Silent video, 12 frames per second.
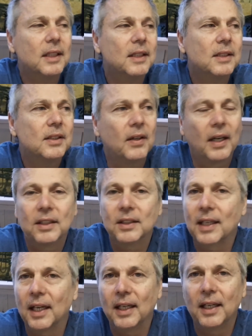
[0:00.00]
So I just
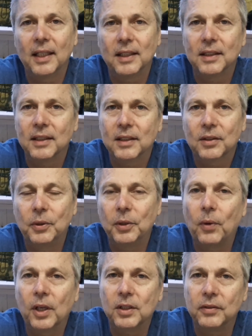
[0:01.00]
kind of had to quit
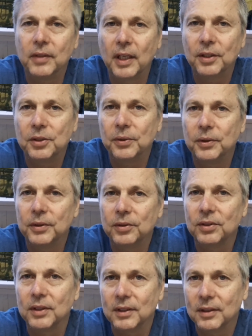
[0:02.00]
watching van
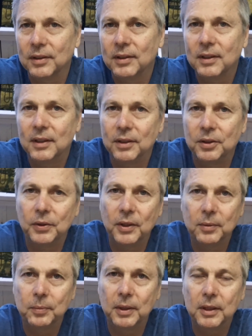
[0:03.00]
tours and do it.
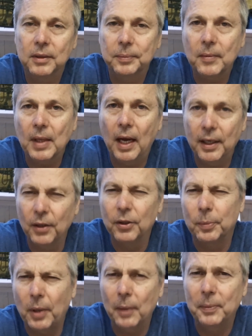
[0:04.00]
But I know they're
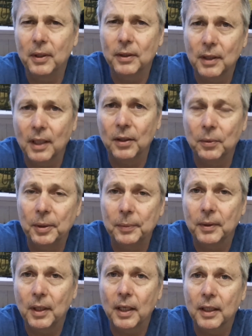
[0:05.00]
popular and I know
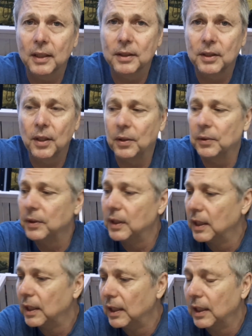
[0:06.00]
people like it. So
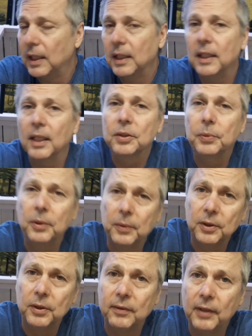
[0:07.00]
yes, we will
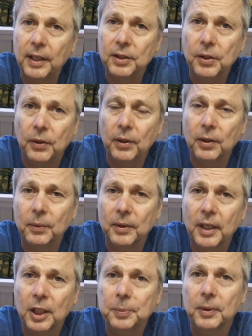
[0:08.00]
do a van tour with
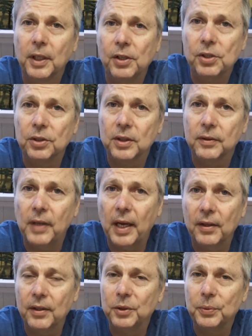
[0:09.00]
explanations of
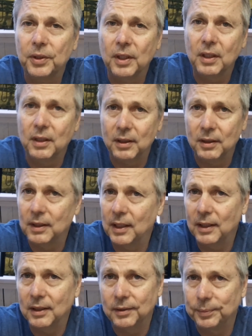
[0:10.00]
how things were done
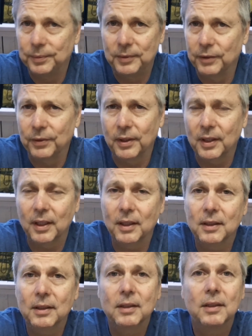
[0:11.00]
and different
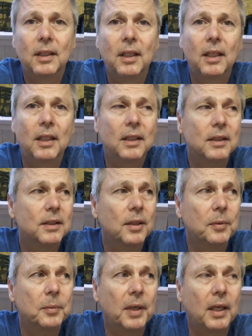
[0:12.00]
things.
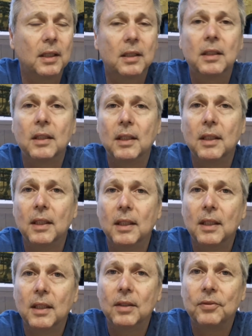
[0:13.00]
Some of my
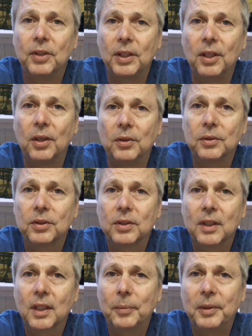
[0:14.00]
videos,
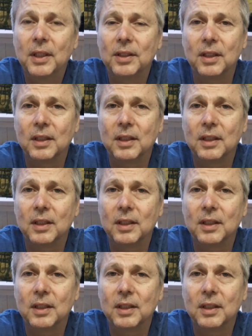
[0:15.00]
I mean, this is